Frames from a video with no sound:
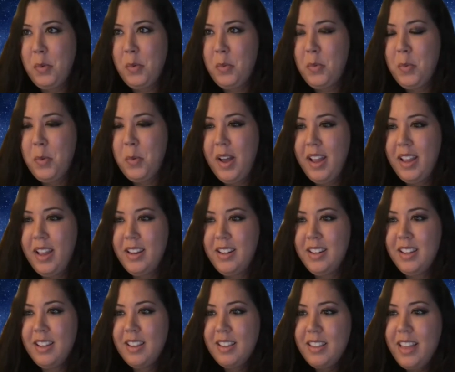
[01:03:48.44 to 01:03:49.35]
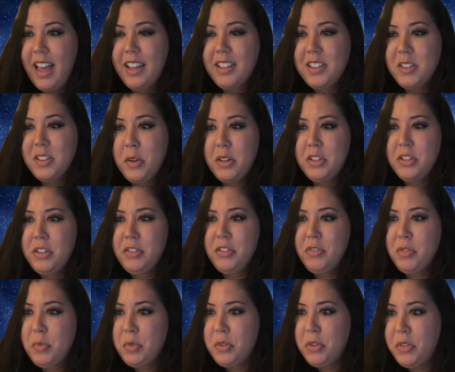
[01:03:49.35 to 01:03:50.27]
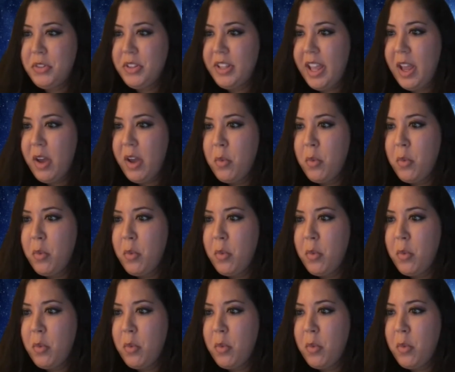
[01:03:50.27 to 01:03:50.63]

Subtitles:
One last question from Juliet.